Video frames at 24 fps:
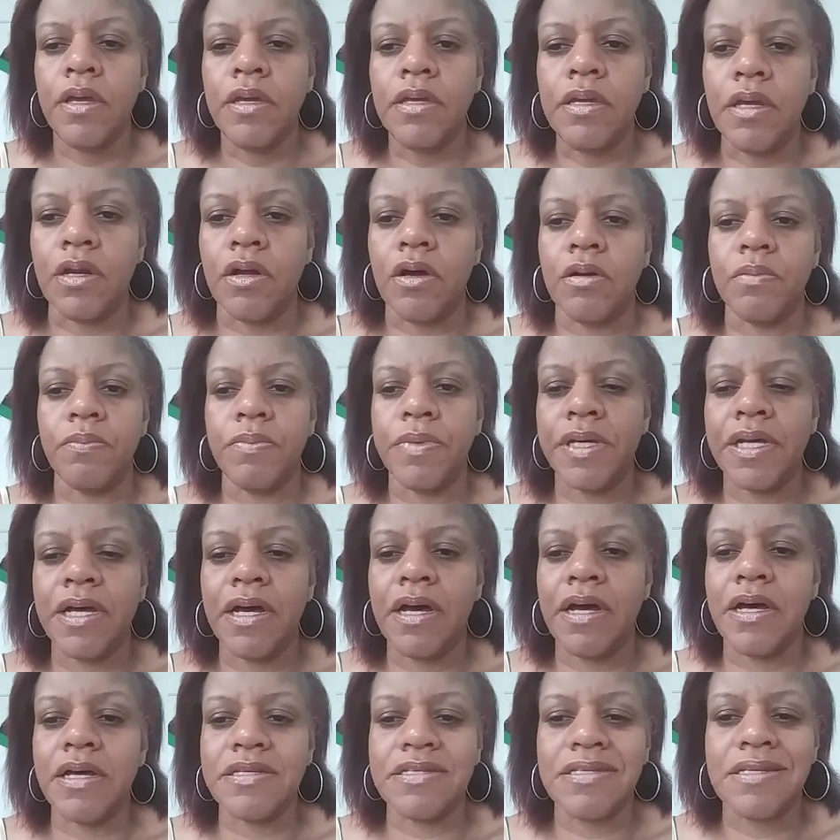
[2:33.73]
You know,
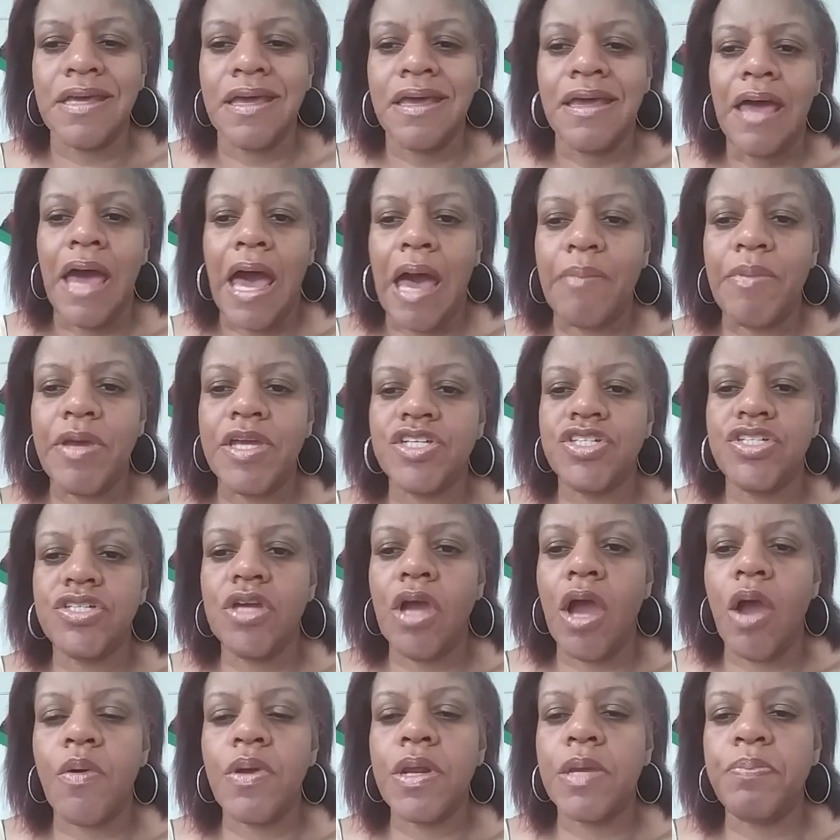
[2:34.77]
because, I mean, she
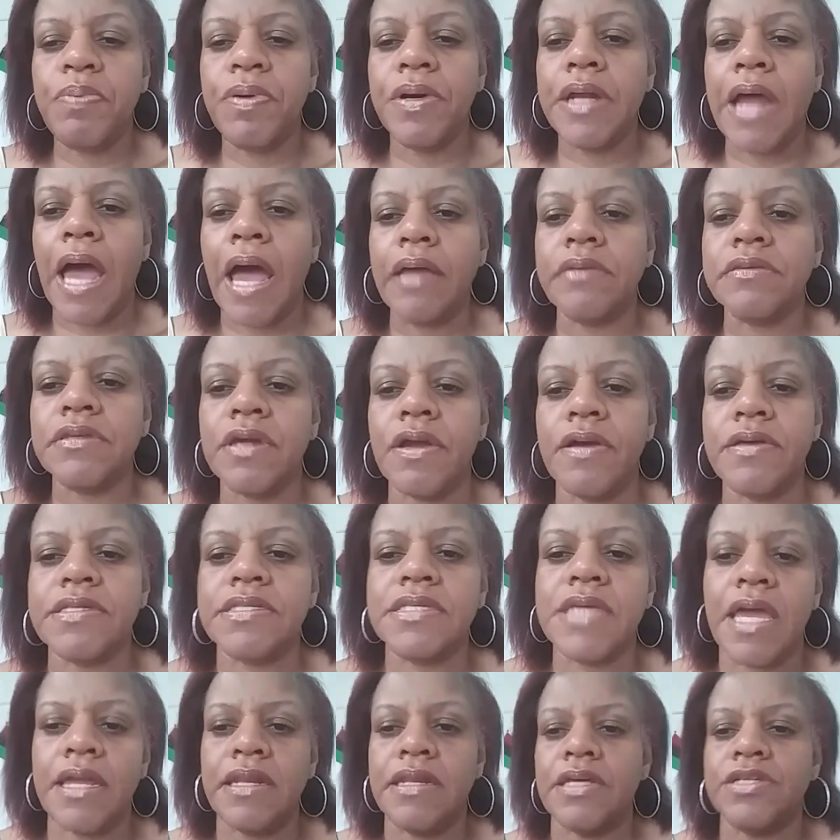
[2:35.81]
already put out there and
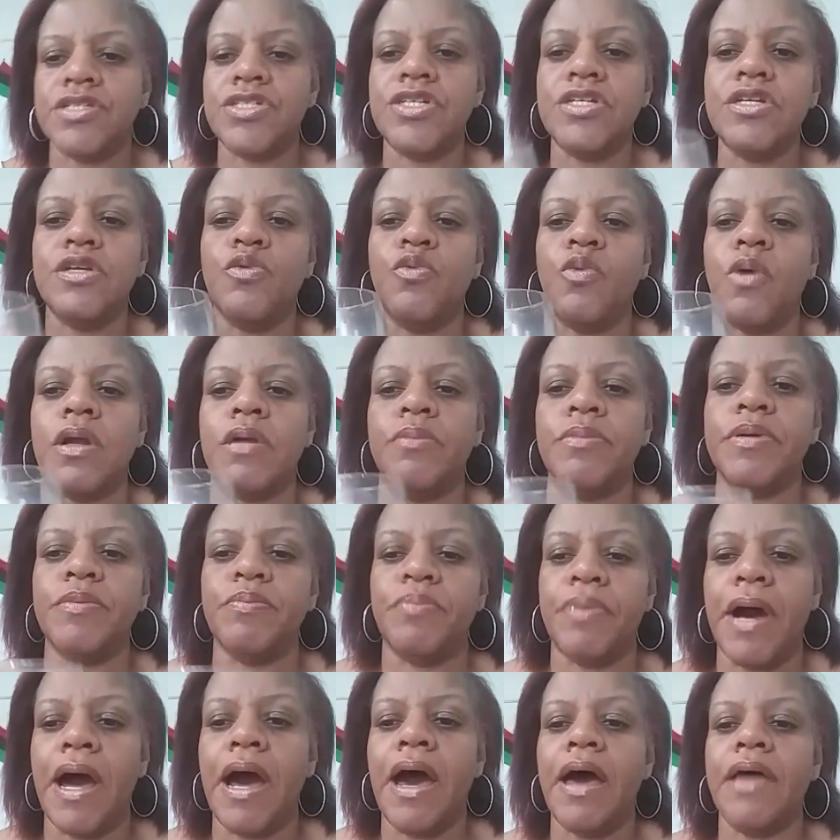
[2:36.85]
stating that she didn't want to be
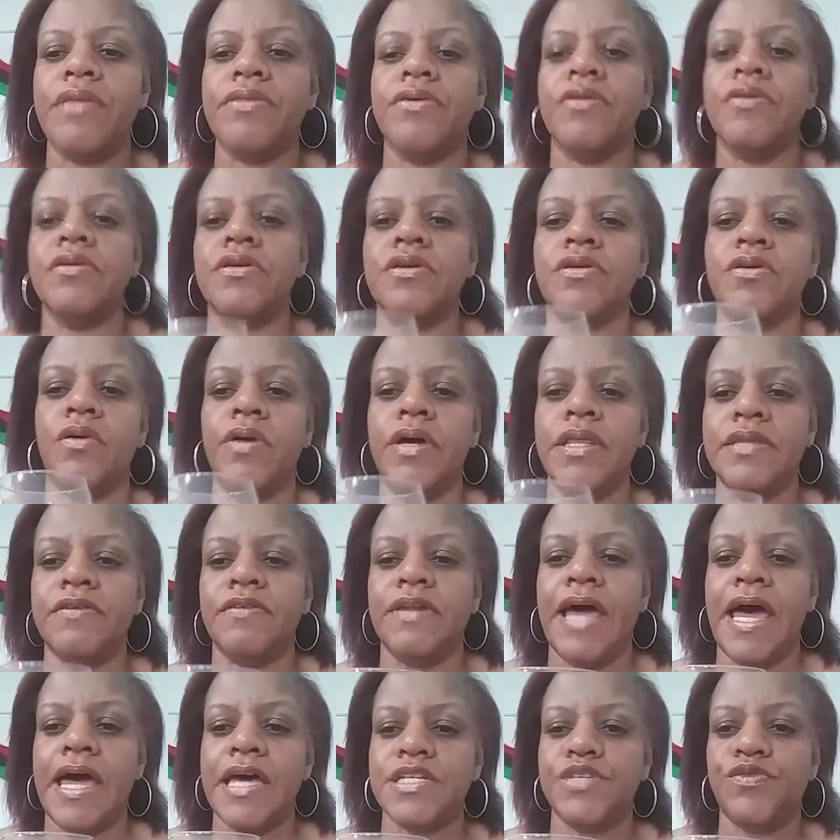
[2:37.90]
bothered, you know, in the
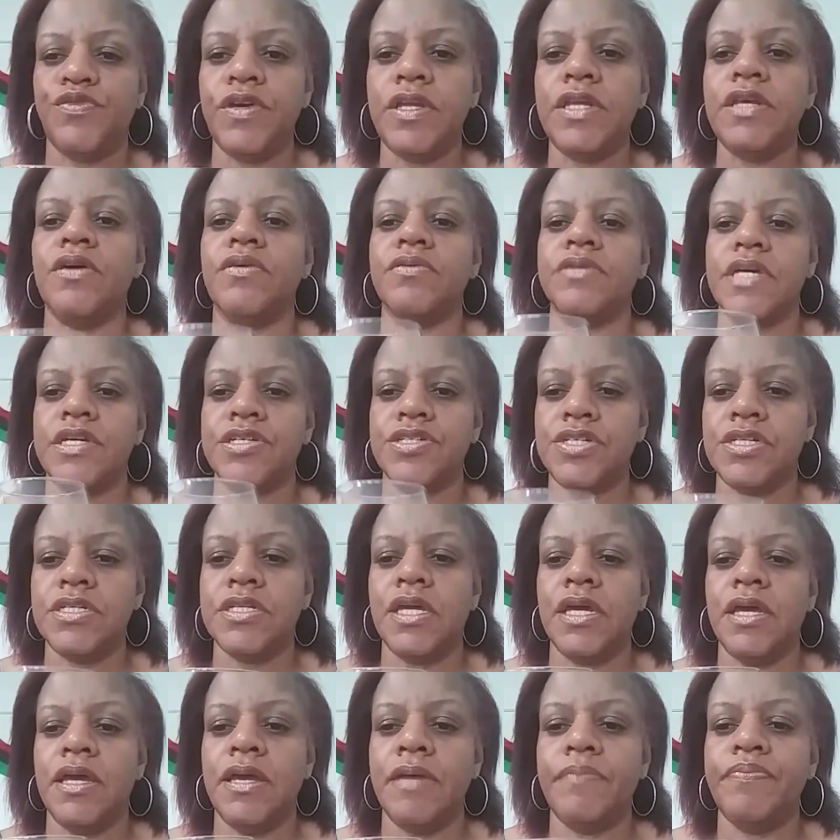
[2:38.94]
last video that she
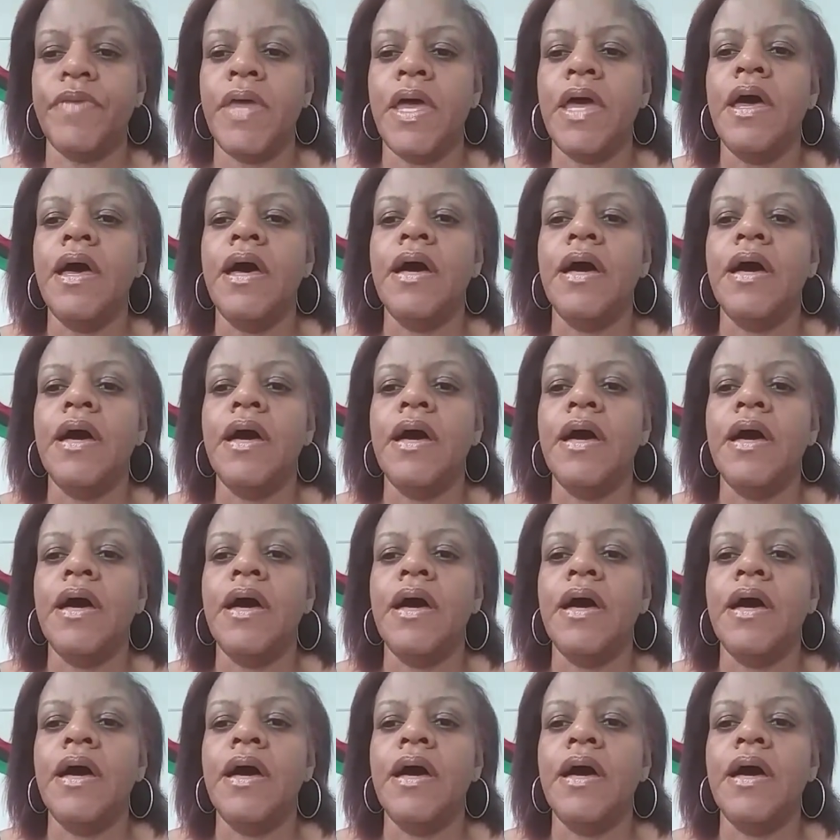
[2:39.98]
did.